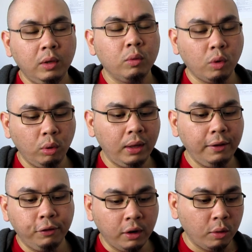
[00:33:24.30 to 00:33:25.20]
Rolling
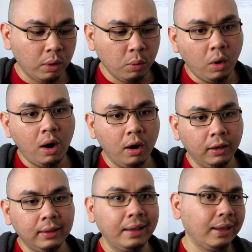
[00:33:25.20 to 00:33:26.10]
for a reward and